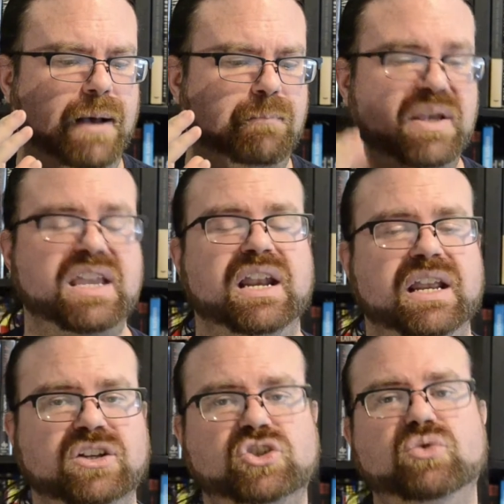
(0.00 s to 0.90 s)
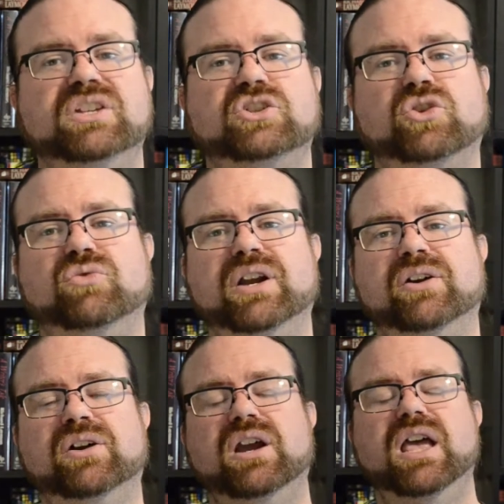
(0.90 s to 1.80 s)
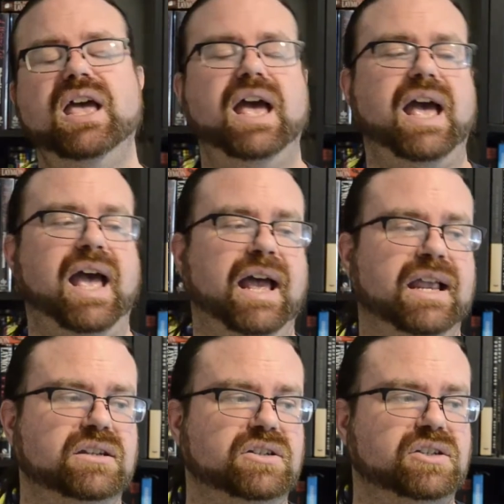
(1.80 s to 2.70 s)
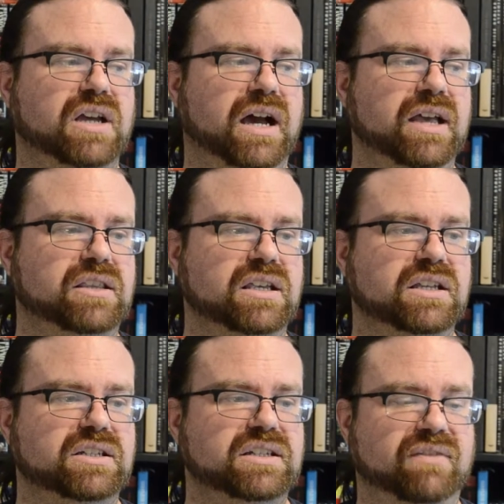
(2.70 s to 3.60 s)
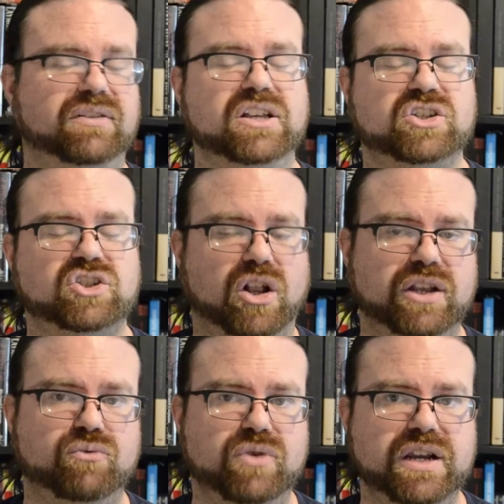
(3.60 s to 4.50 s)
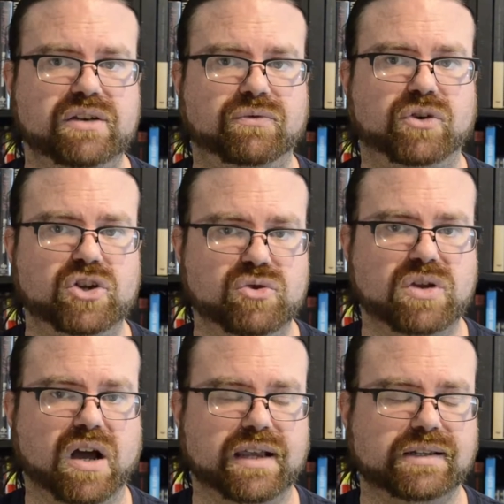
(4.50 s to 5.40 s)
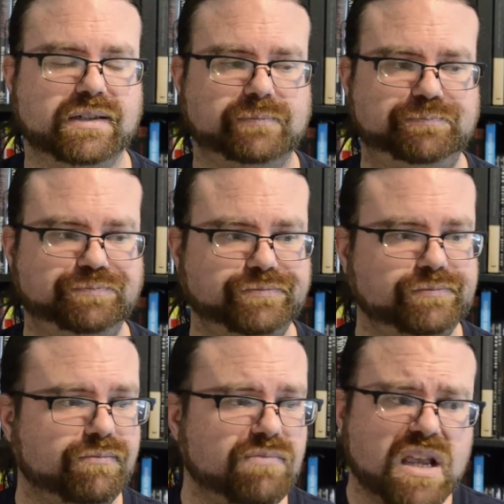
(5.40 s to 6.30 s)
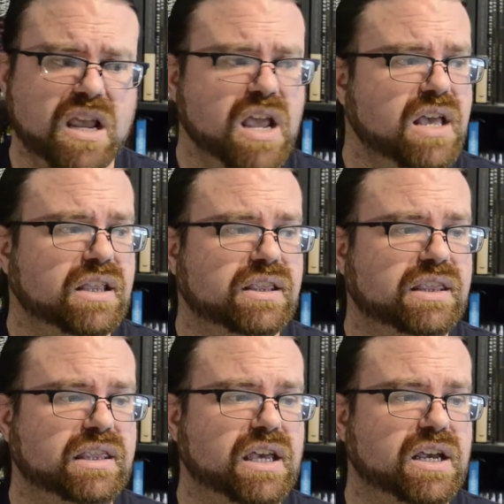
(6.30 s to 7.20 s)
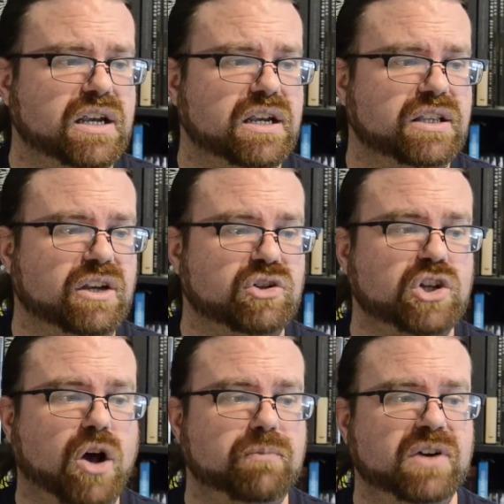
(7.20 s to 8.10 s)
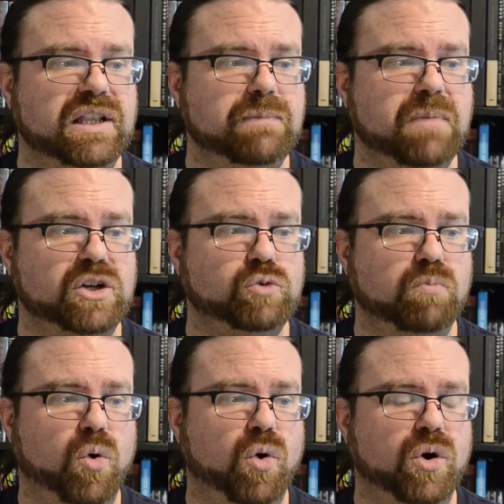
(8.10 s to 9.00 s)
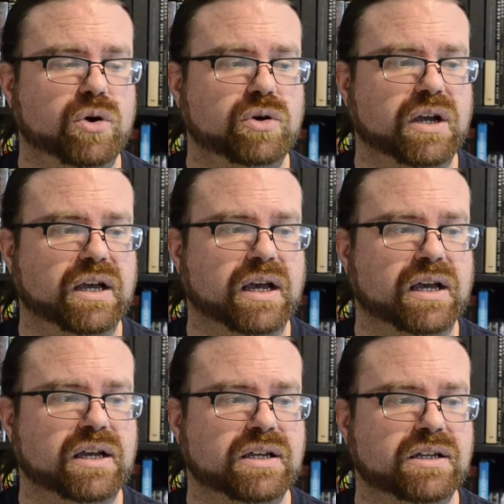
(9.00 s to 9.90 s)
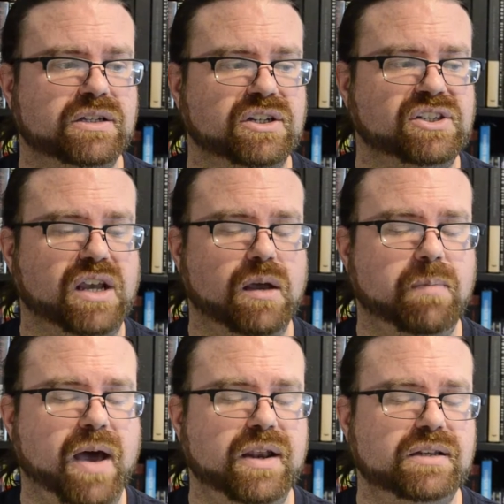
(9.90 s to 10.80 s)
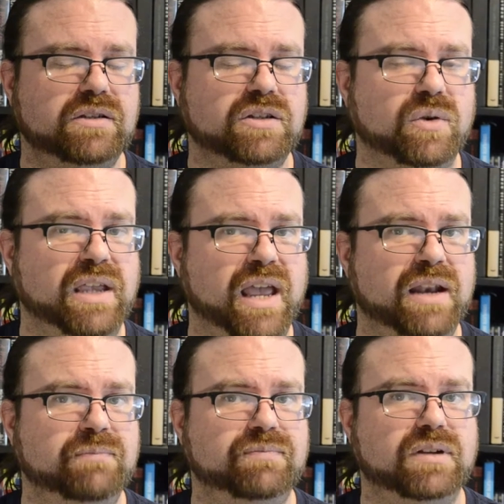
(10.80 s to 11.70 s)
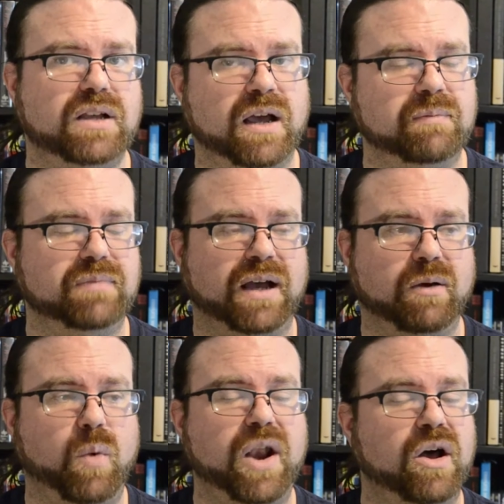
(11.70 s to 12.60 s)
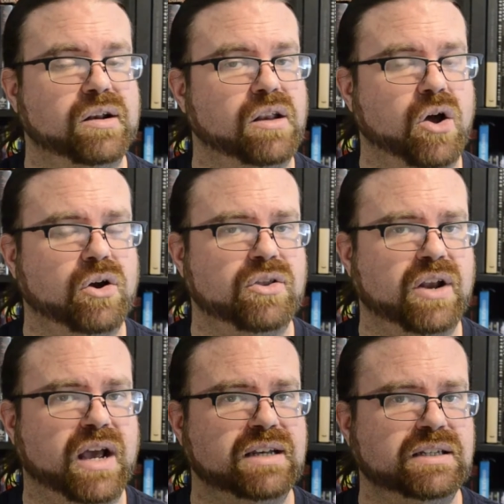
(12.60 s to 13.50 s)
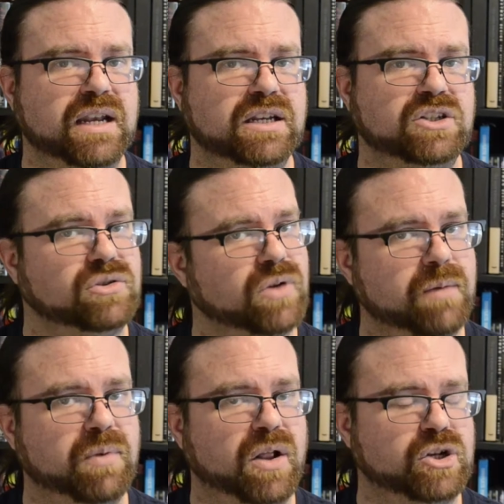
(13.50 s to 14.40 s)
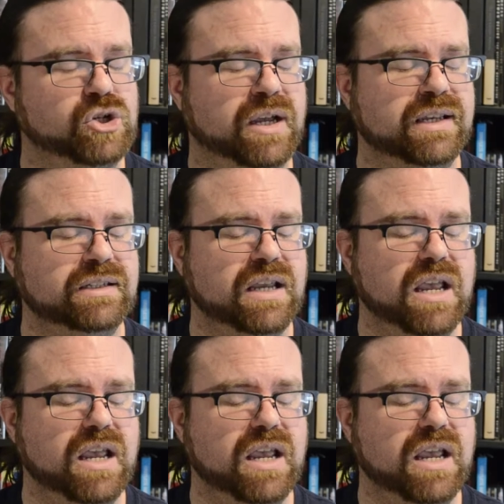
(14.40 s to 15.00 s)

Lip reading: beginning to his career, and I think it's definitely a solid read for you guys. There's not really much more to say about it. So again, I went on longer than I intended to. I apologize.